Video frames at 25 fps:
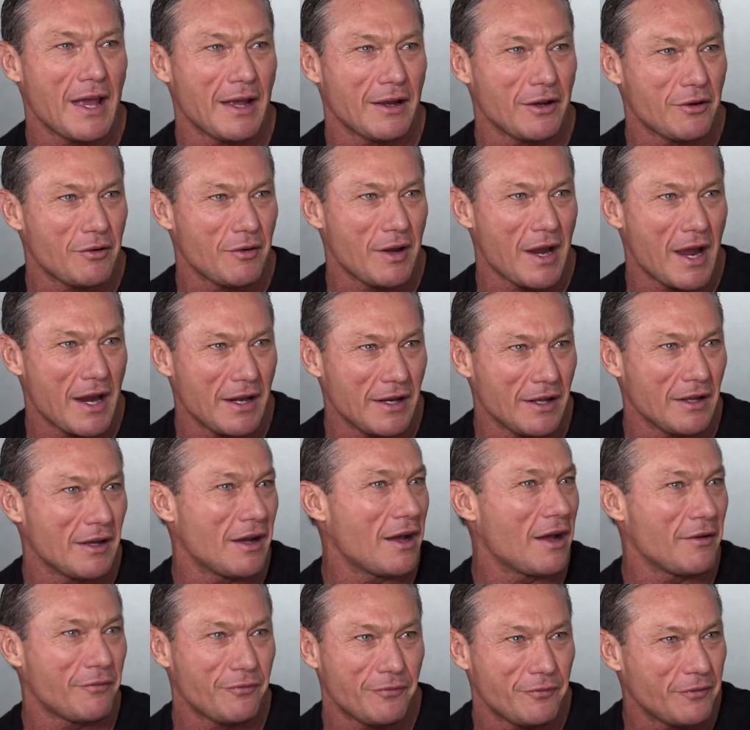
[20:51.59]
and creating
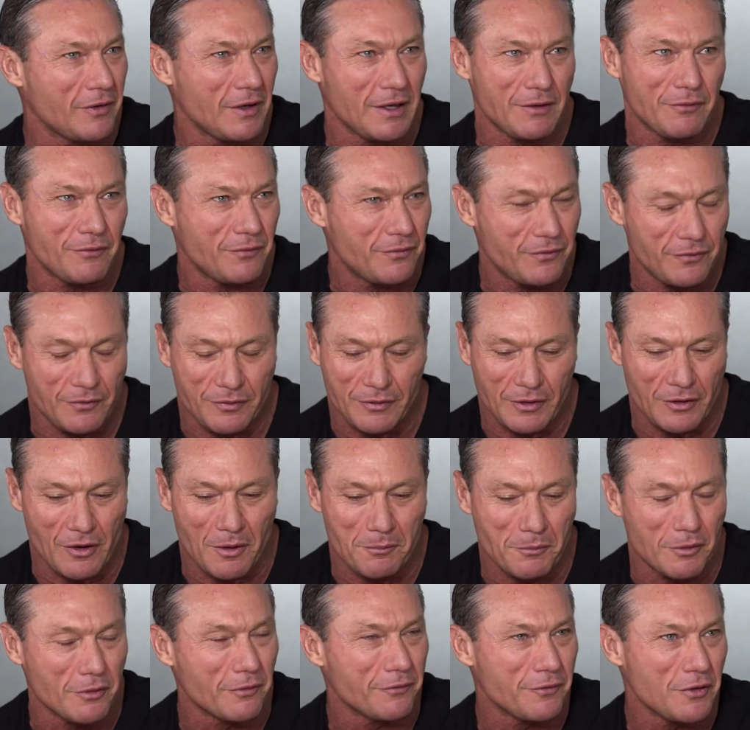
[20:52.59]
a
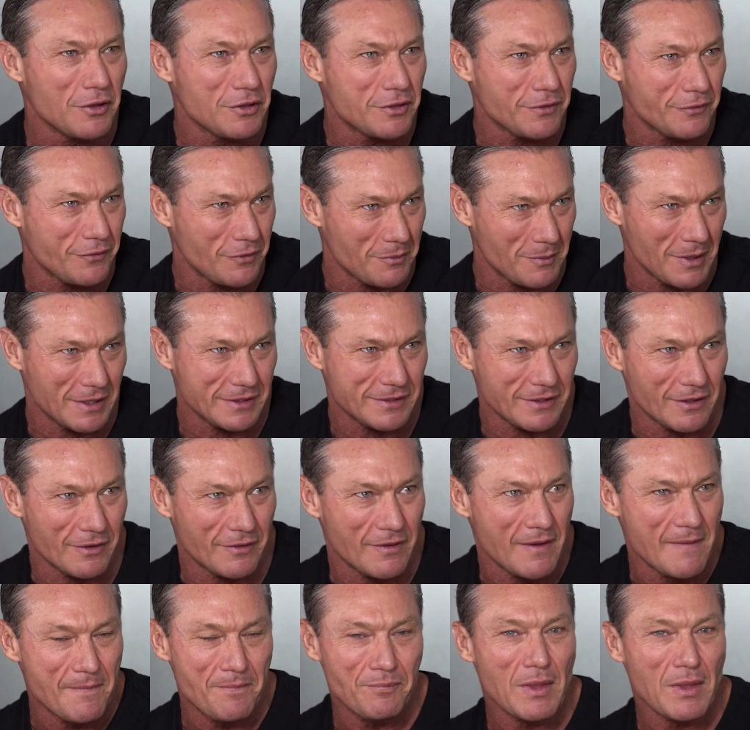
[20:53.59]
phenomenal future for myself.